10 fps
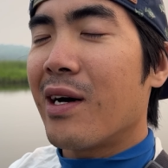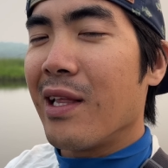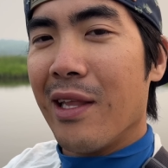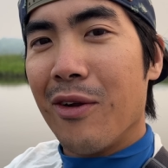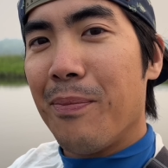a
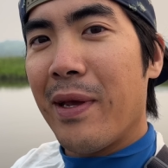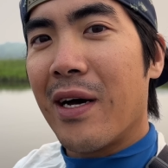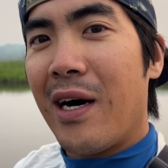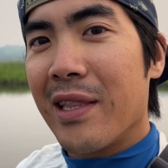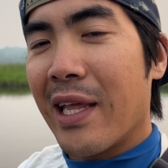little bit
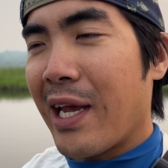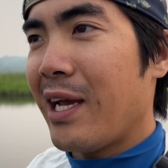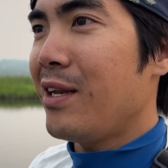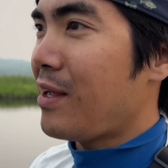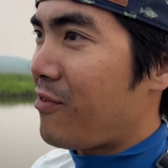on
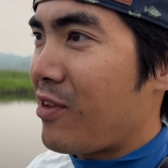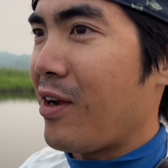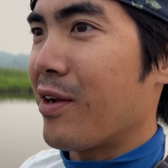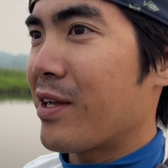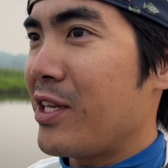land if
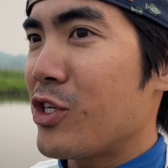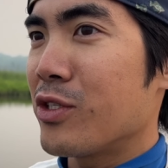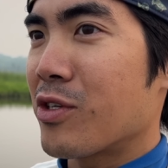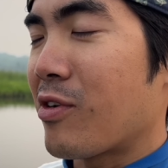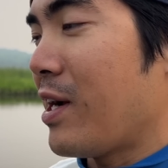their
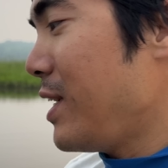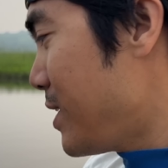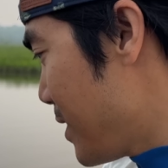conditions are right.